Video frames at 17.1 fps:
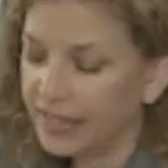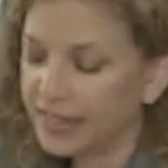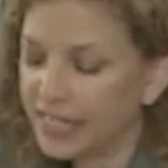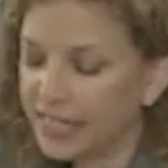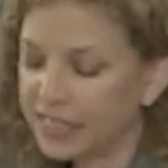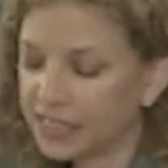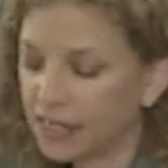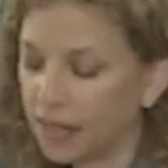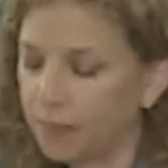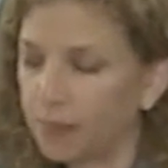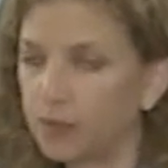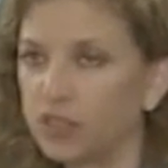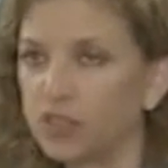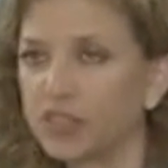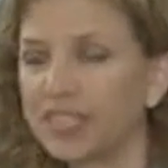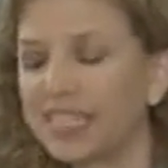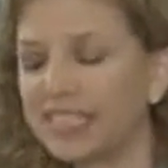These
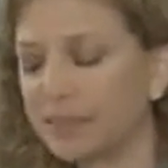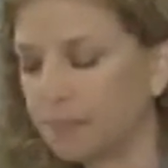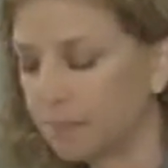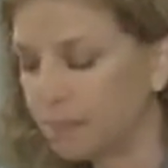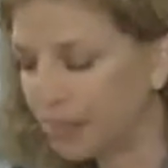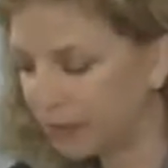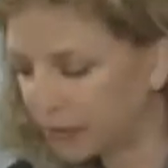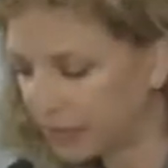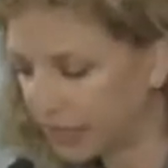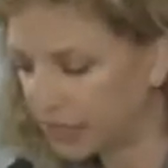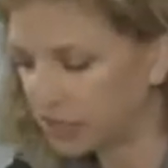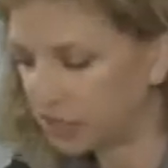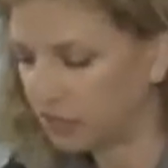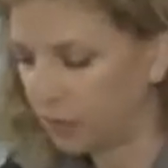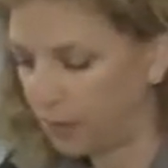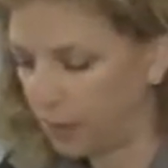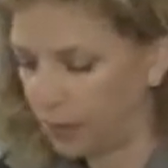numbers, these
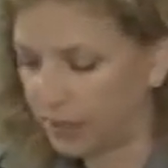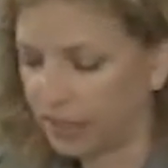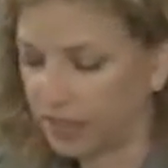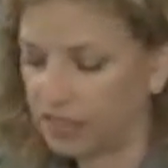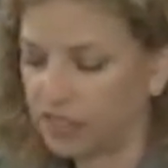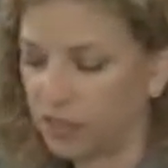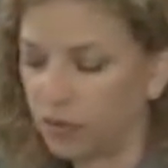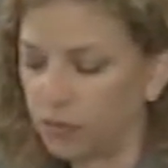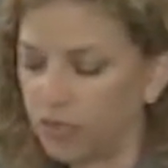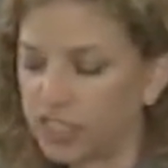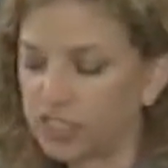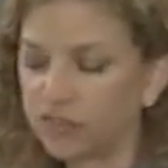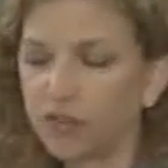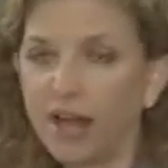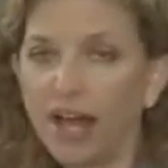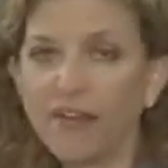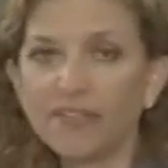millions of Americans at
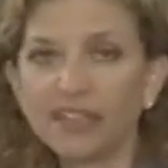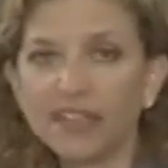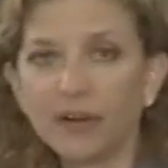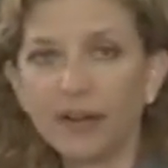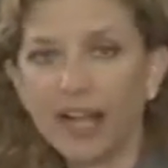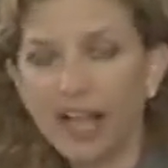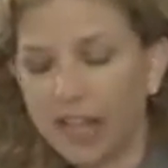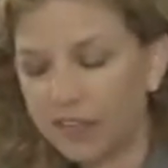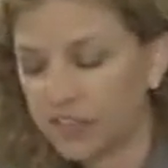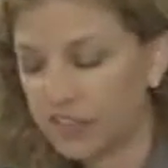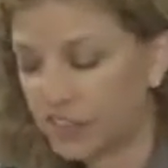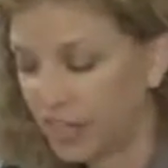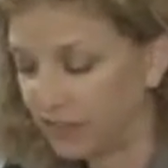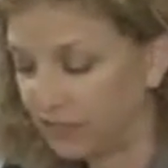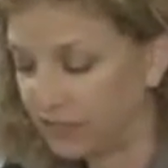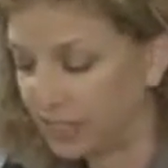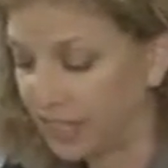risk for having their health
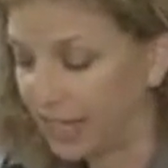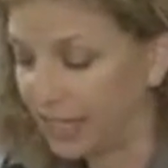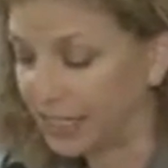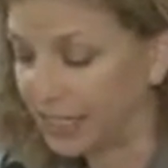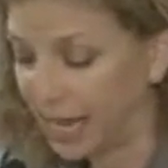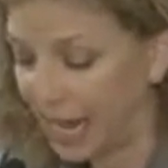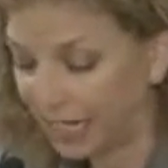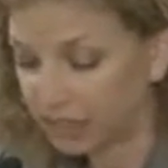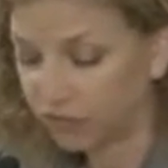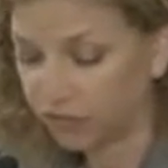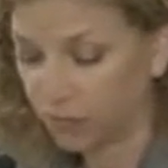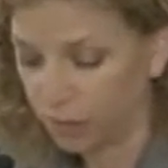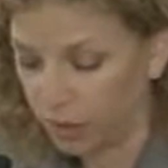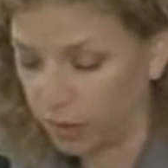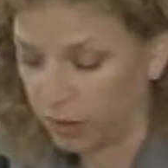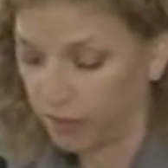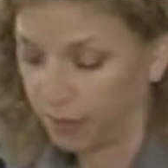safety net yanked
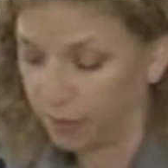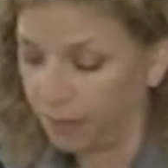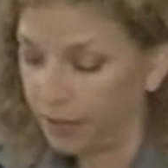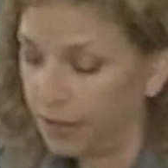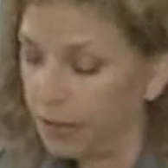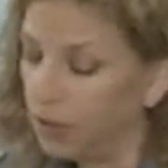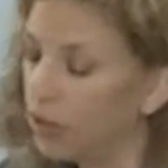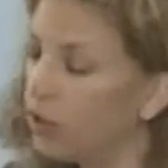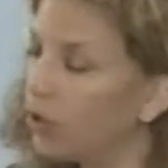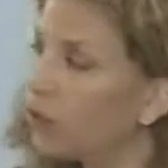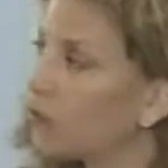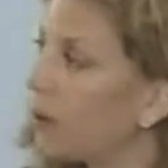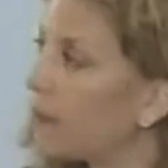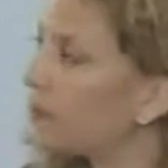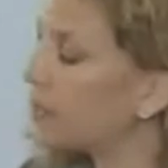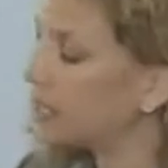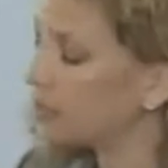from under them,
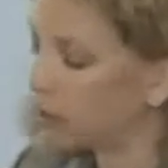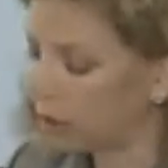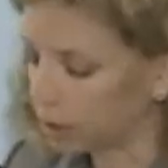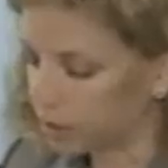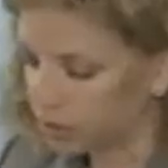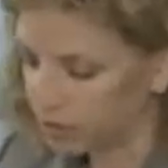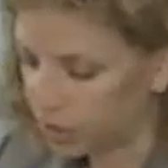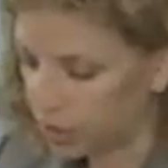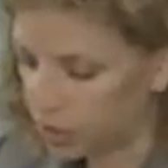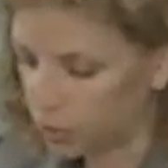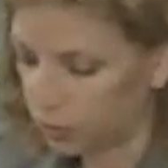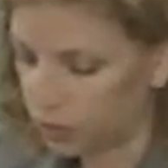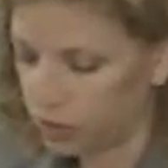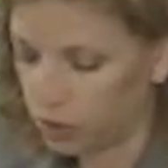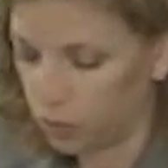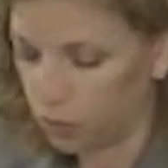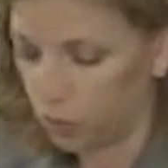represent our
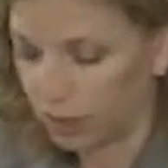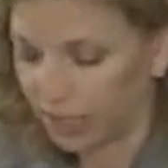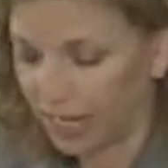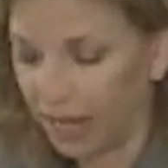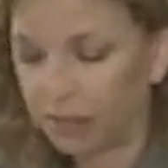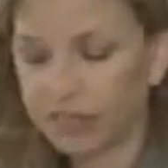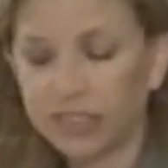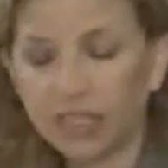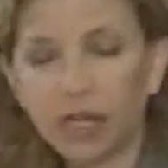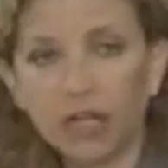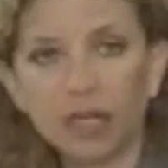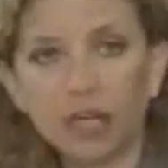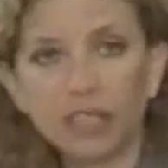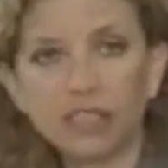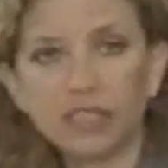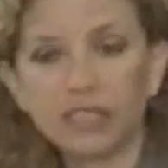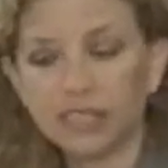constituents who are counting
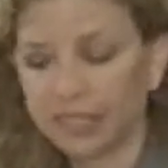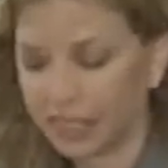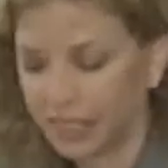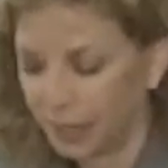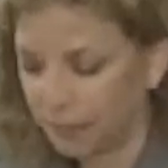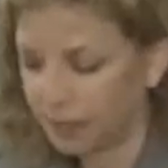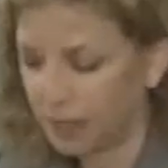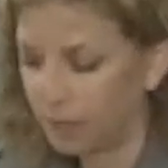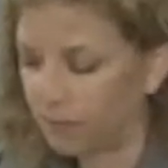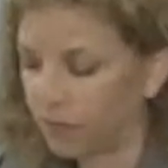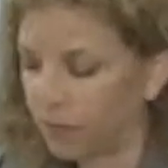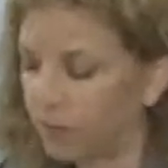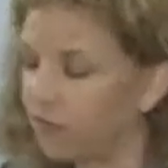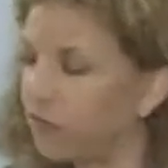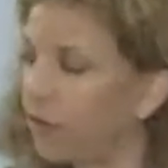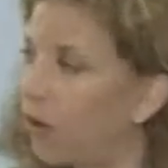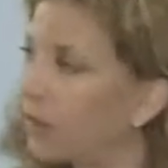on us to keep them
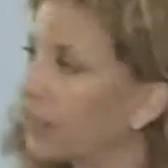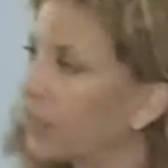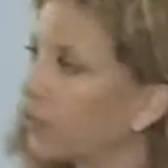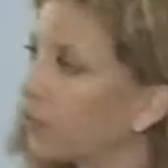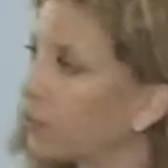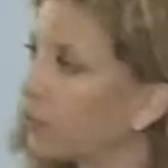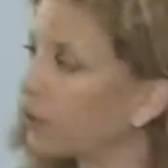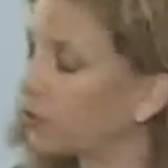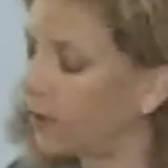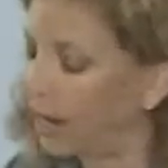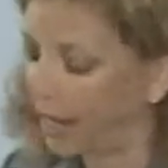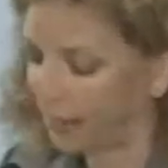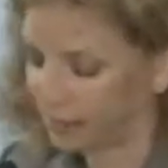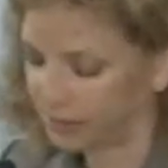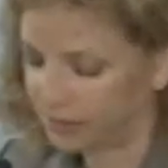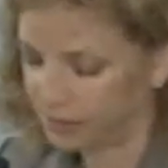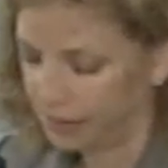from falling through the
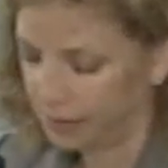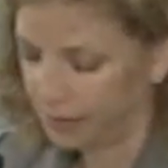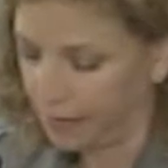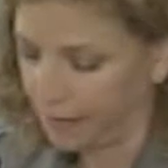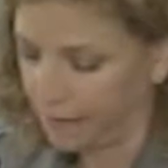cracks.